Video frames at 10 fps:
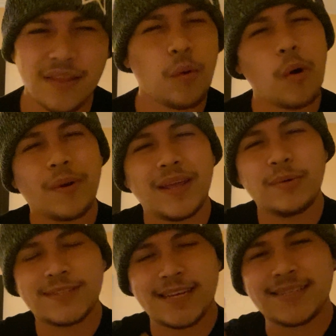They were already
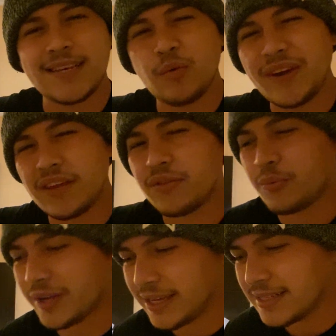testing week
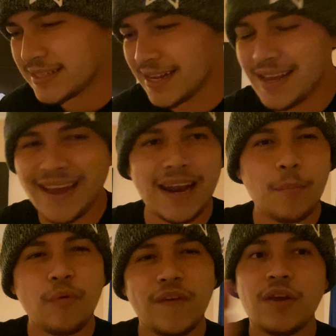threes, and
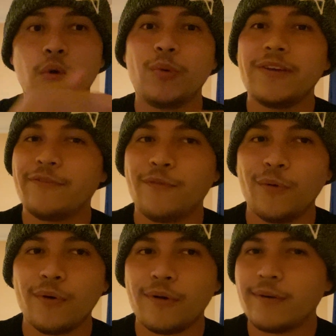I'm over here week
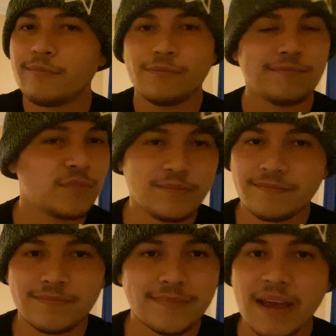four,
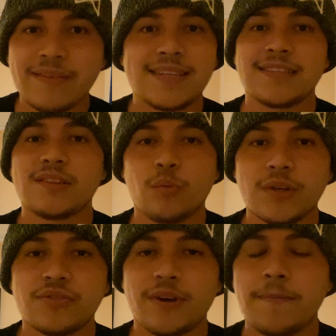haven't tested
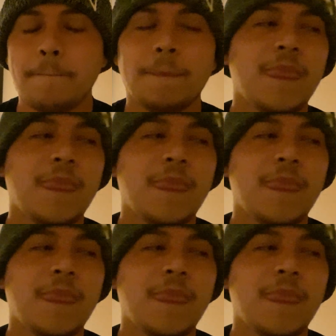once, right?